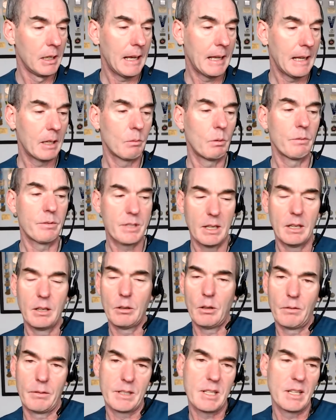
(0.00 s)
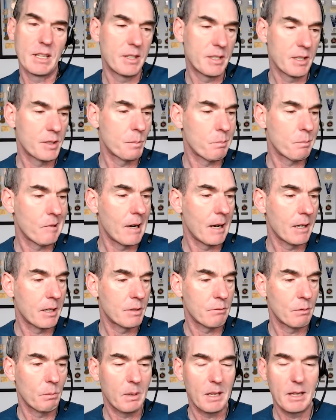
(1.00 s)
and then we've seen obviously disc
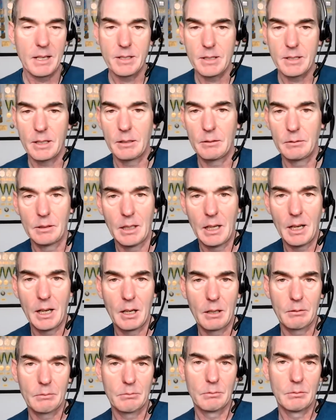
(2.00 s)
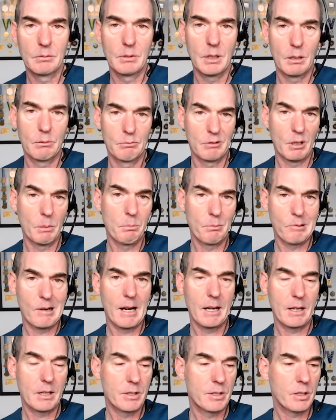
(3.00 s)
brakes replacing uh, a uh, rim
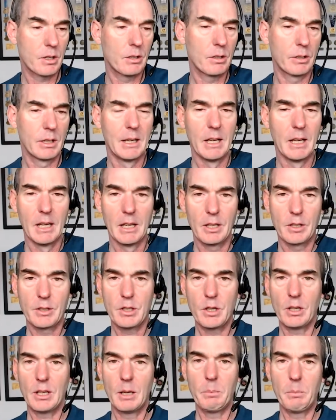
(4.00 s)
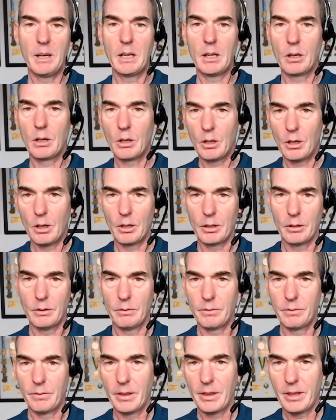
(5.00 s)
break. So there's certainly been a lot
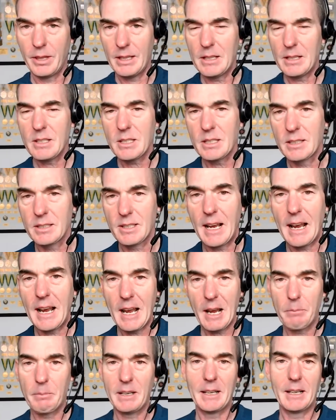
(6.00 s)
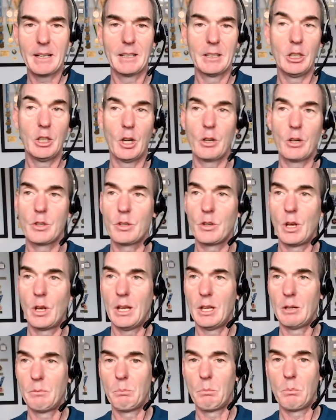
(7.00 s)
of things that is happening, you know,
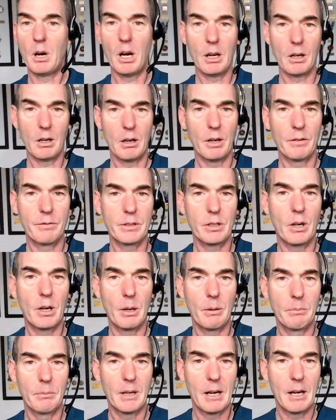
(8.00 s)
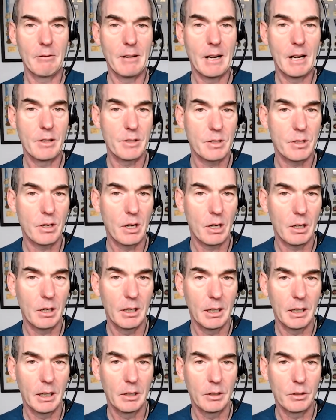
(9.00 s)
in my lifetime around
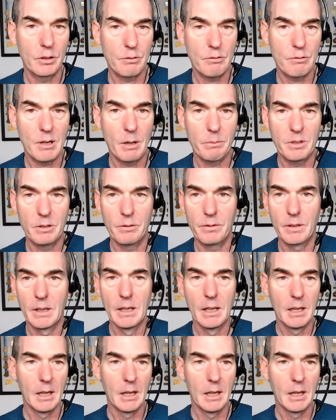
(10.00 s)
cycling and disruptive